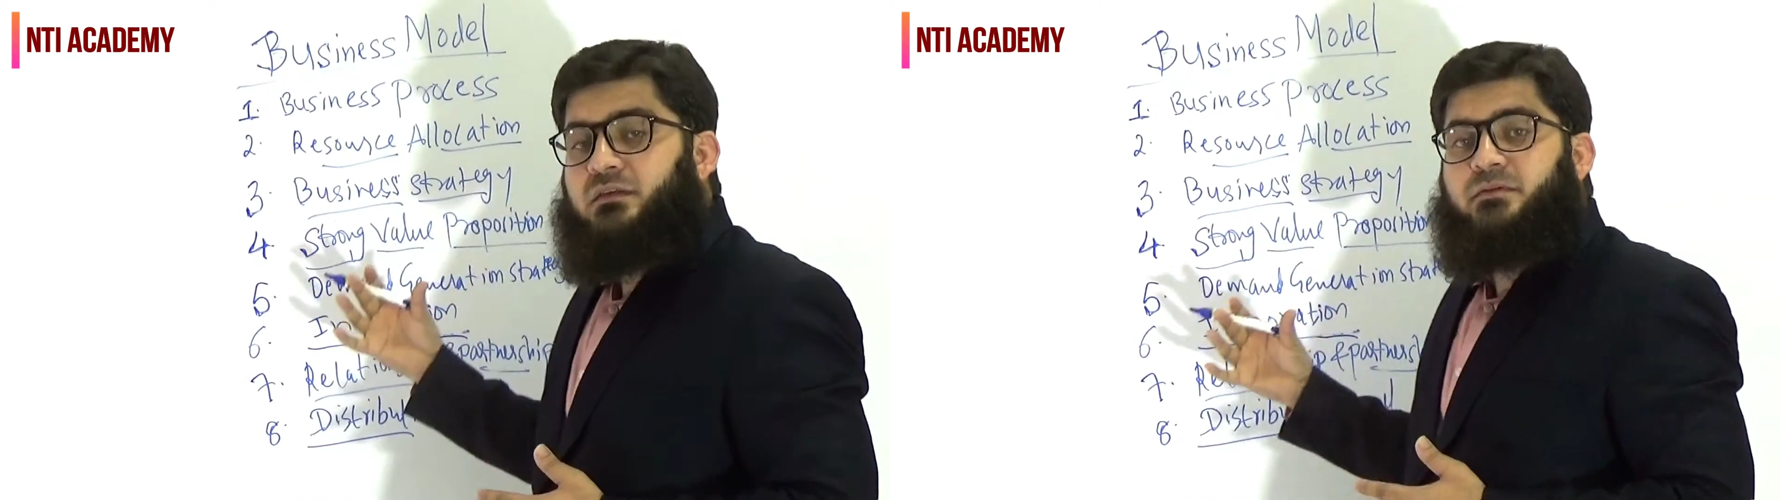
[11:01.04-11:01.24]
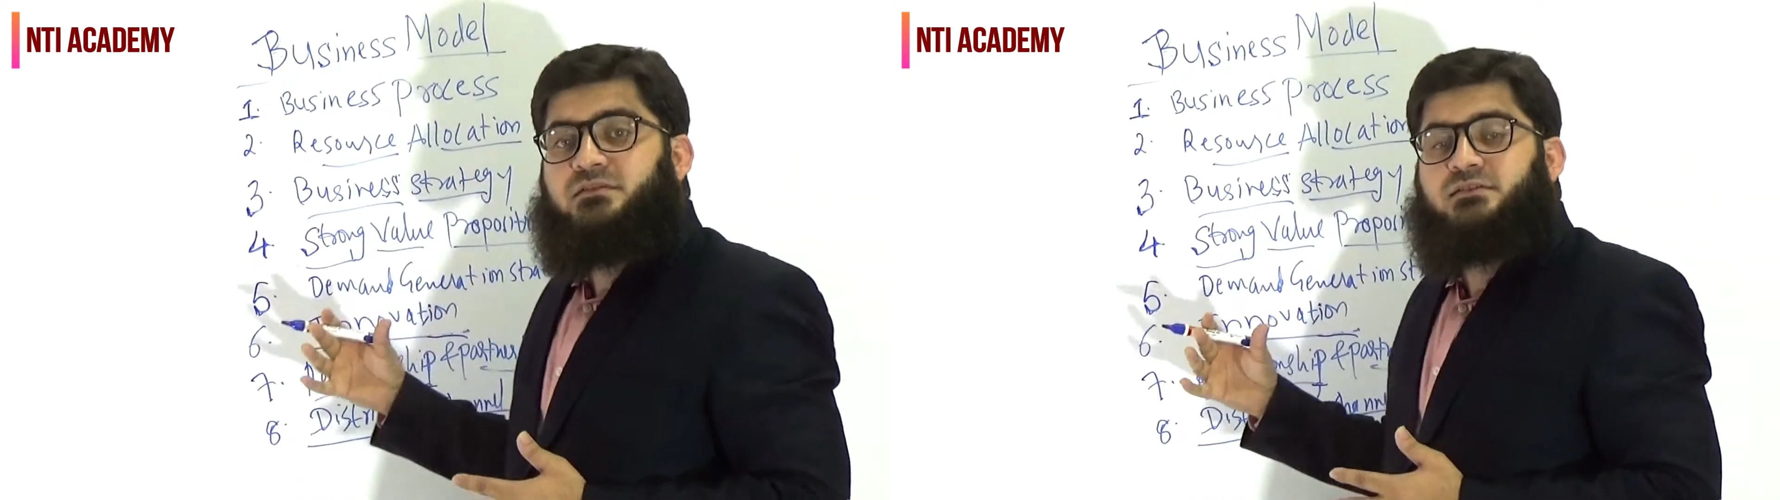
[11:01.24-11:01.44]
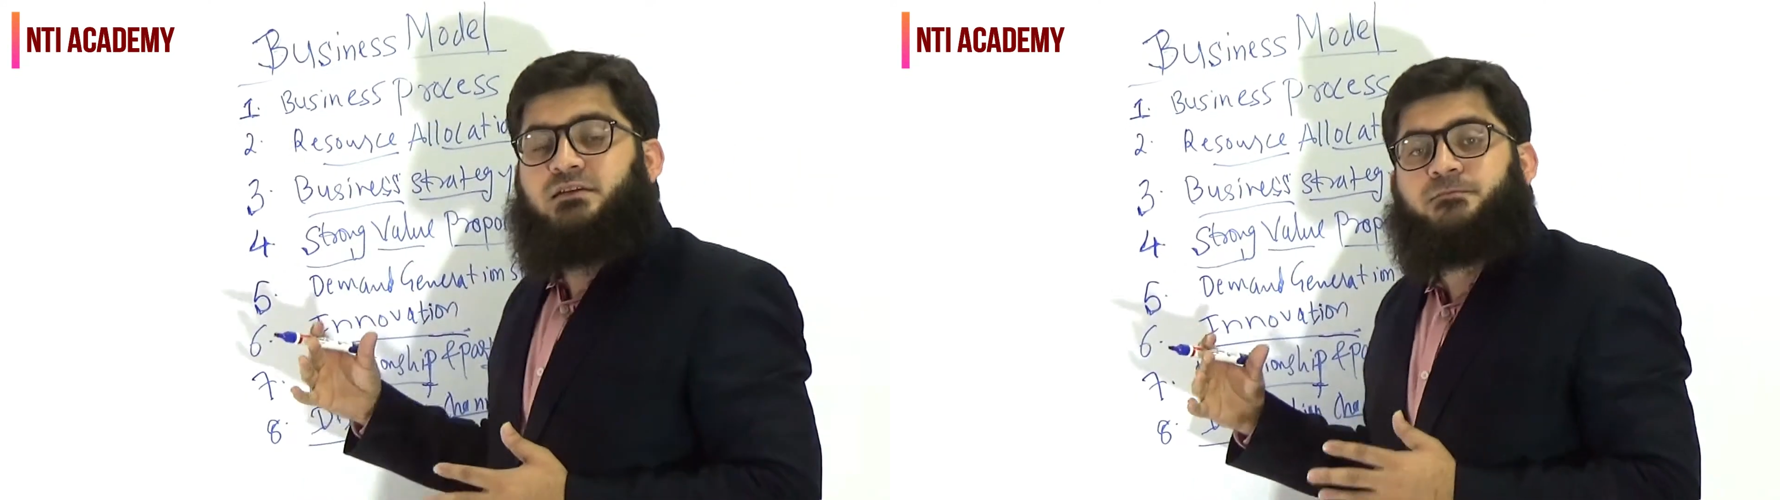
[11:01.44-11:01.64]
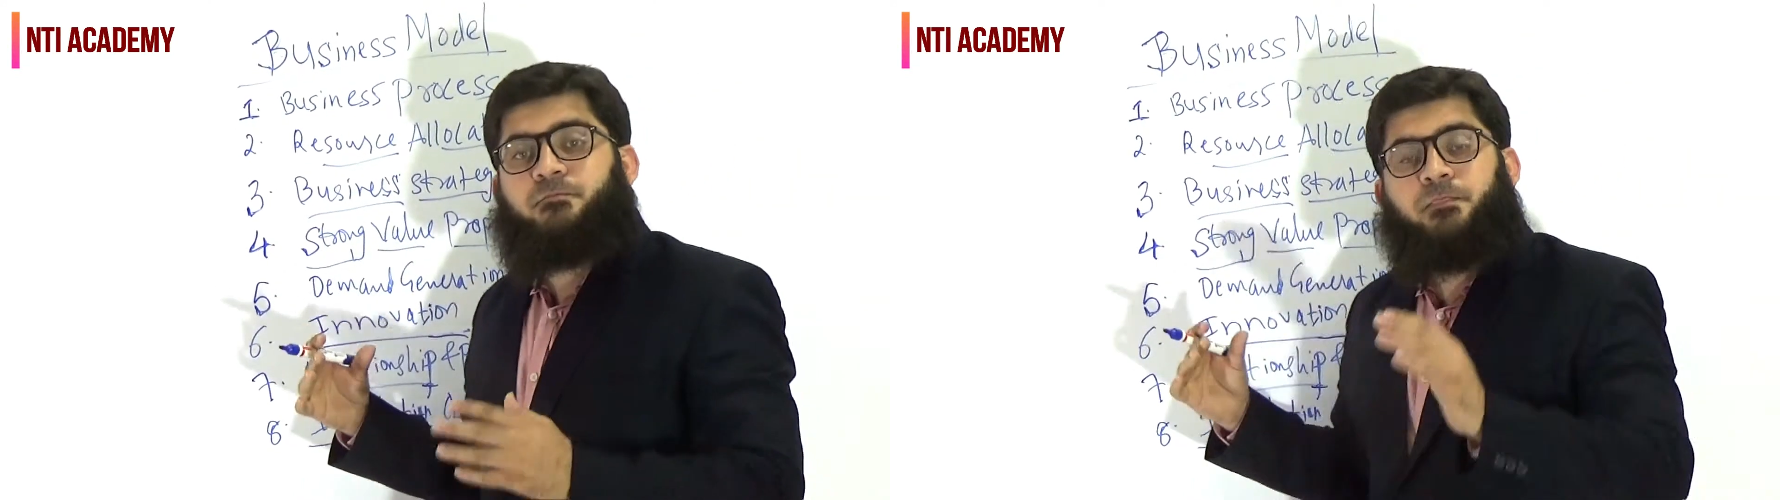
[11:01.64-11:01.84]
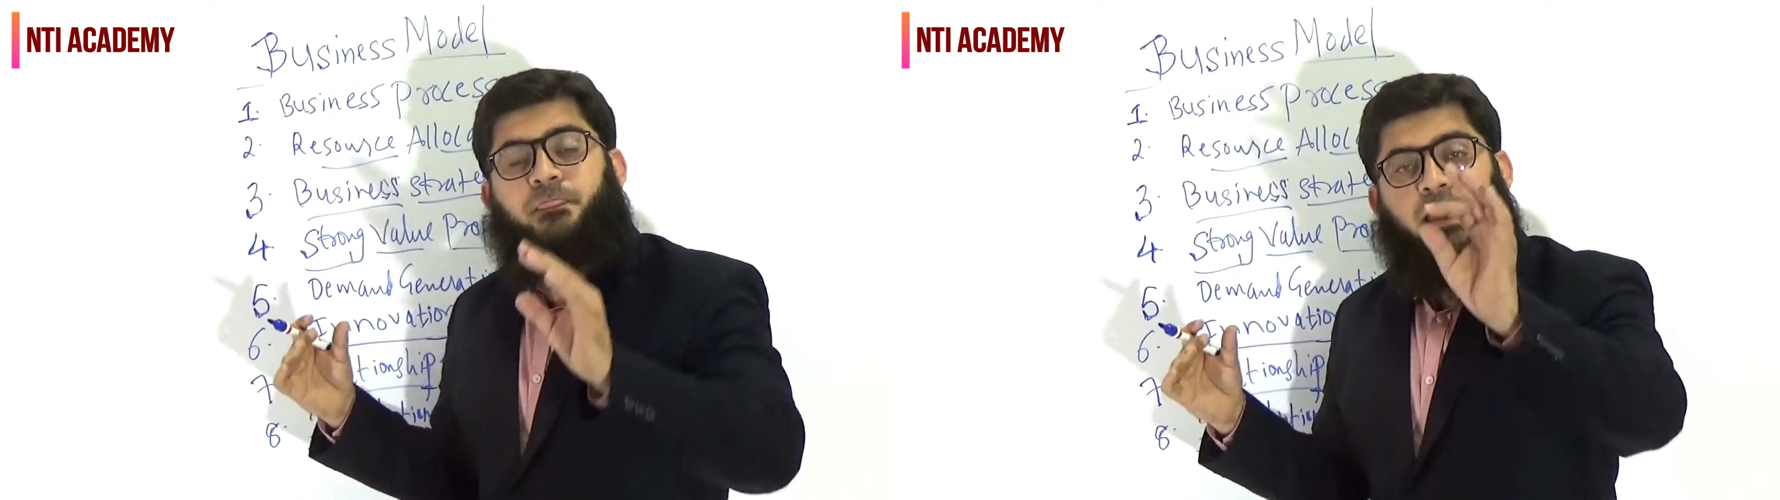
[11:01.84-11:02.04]
the businesses,
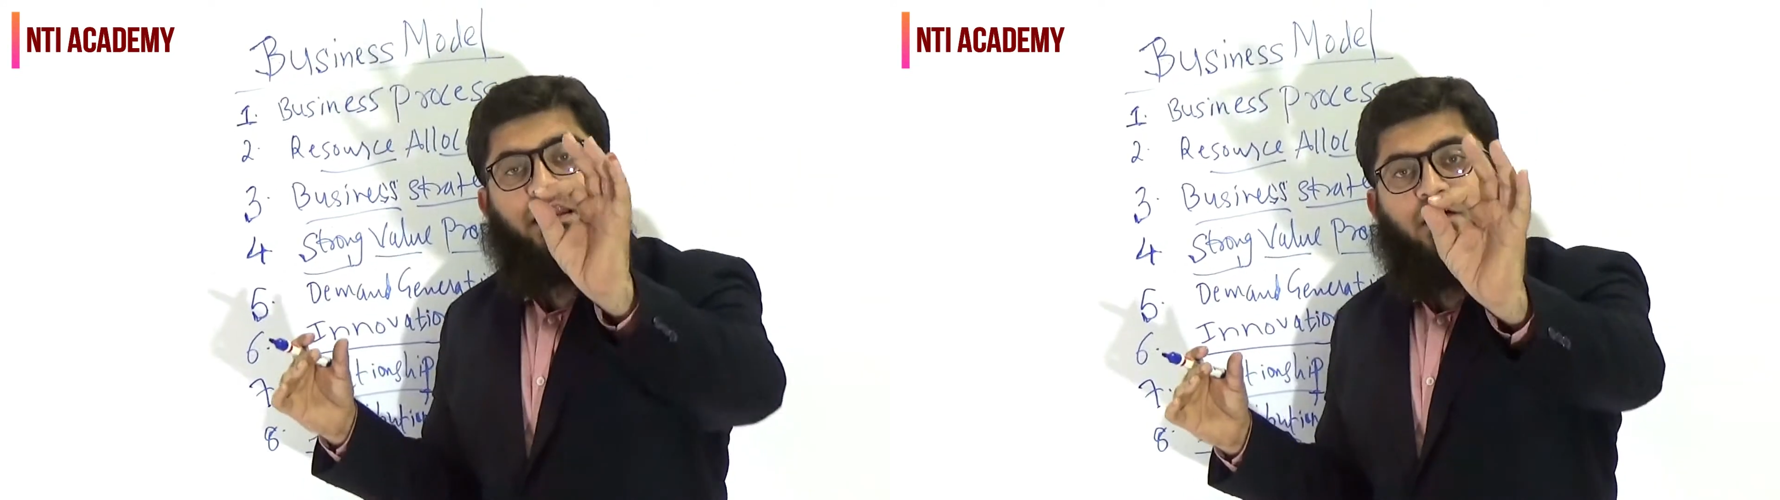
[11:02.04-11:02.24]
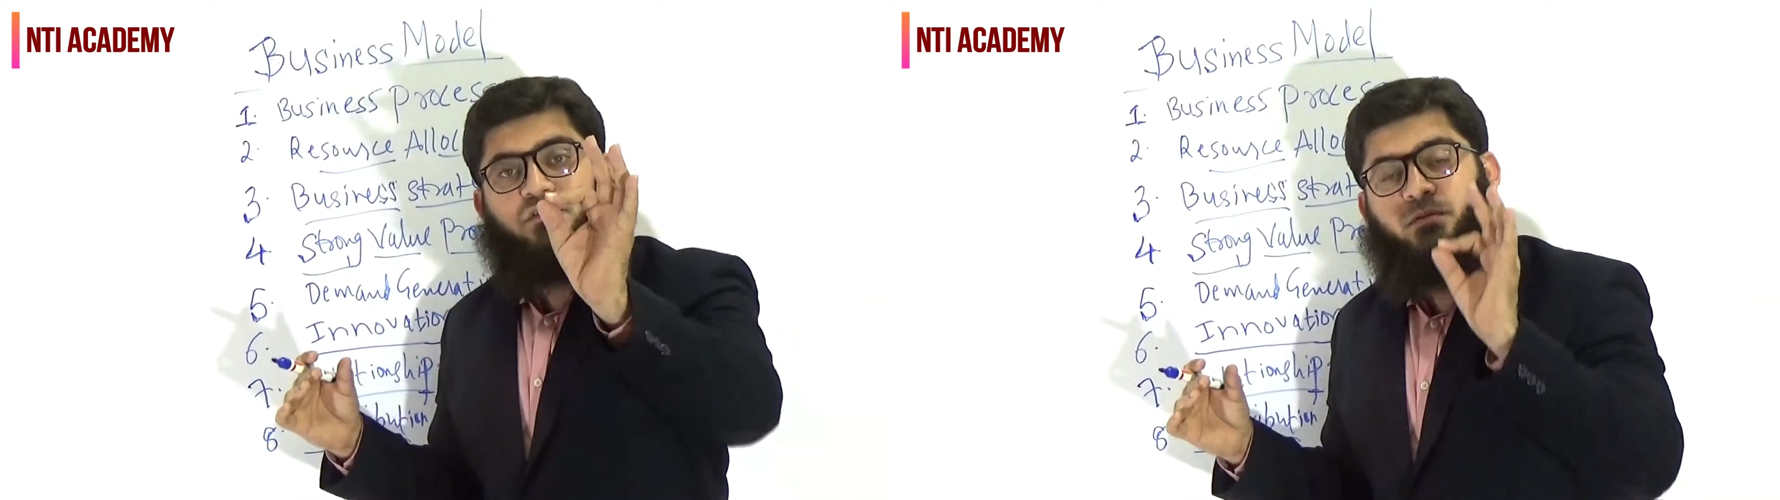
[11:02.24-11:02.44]
any of